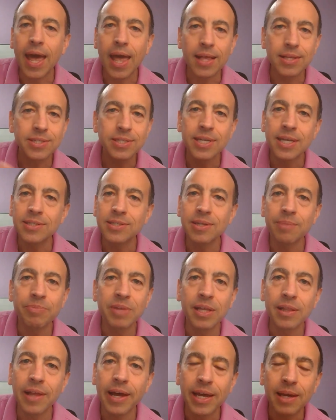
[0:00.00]
say
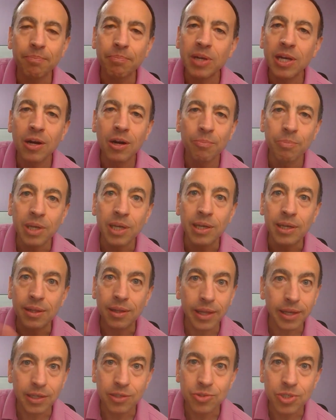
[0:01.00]
something like BRB,
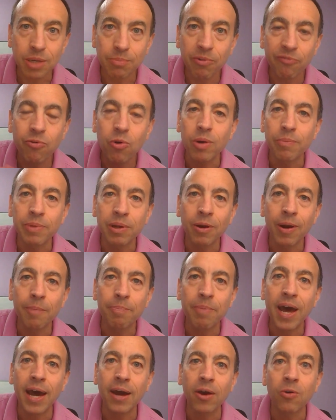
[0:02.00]
like you said before, be right
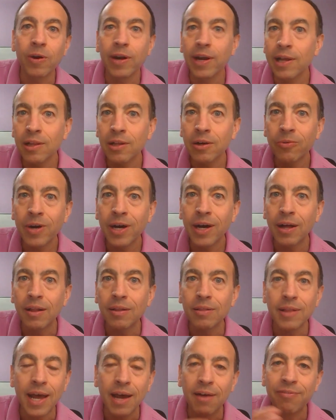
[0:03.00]
back, or LOL,
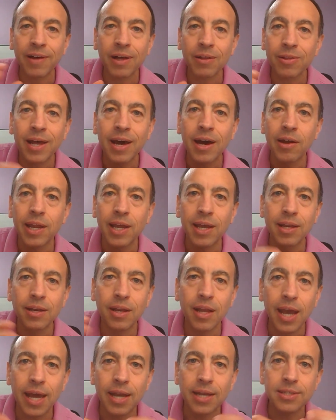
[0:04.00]
laugh out loud.
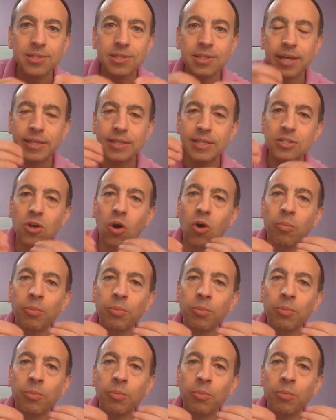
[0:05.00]
And it's like this